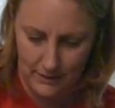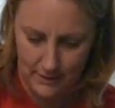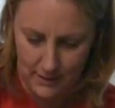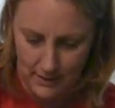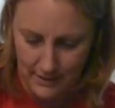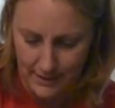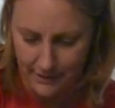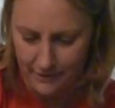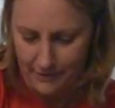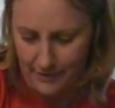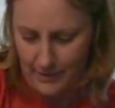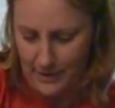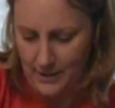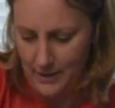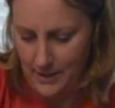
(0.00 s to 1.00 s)
Another
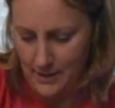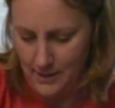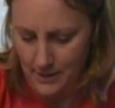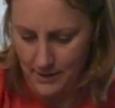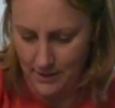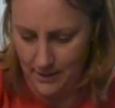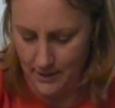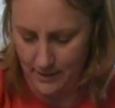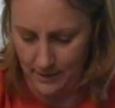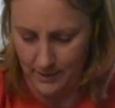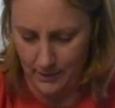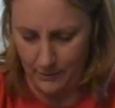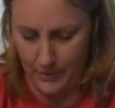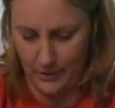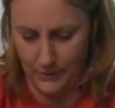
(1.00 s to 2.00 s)
thing
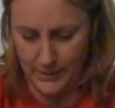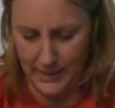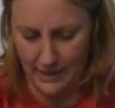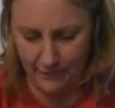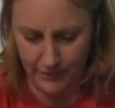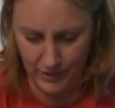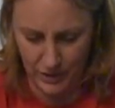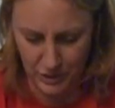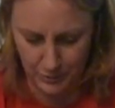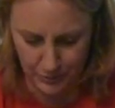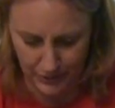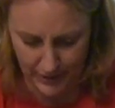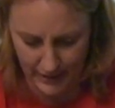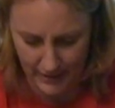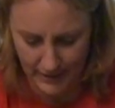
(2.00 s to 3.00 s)
that we always have in the
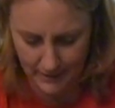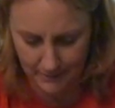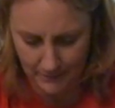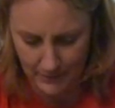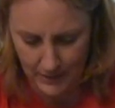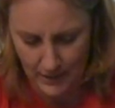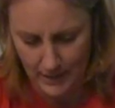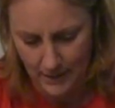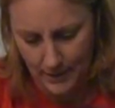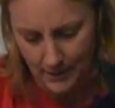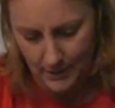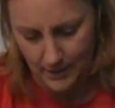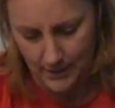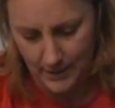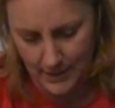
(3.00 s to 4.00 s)
spring
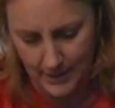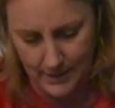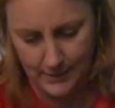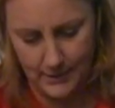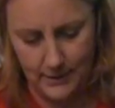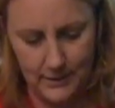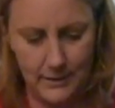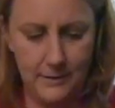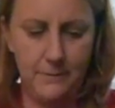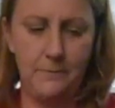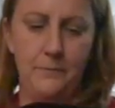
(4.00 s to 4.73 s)
is